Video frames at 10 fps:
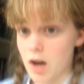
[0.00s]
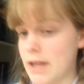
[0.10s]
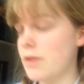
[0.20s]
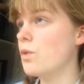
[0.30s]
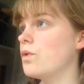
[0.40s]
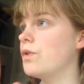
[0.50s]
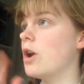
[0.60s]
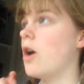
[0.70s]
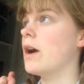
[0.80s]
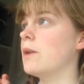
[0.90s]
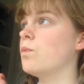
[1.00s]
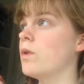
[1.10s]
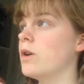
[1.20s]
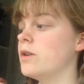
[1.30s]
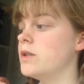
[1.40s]
I thought that I
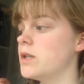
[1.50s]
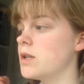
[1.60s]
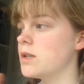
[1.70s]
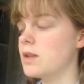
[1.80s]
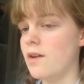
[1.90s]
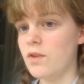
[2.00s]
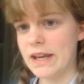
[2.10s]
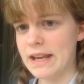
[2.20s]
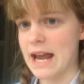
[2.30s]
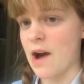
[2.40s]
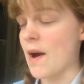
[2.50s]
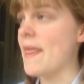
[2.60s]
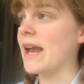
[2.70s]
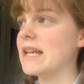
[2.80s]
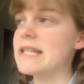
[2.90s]
would start vlogging now
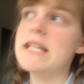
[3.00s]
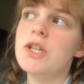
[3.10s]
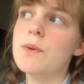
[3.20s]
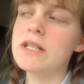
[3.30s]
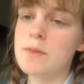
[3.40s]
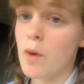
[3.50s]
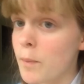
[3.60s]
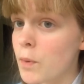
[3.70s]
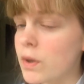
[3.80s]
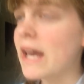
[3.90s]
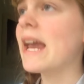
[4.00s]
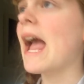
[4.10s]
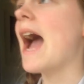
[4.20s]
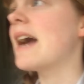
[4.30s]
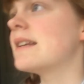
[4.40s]
and then continue it tomorrow morning
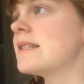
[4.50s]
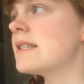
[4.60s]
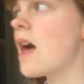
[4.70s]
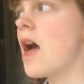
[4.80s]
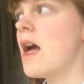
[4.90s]
and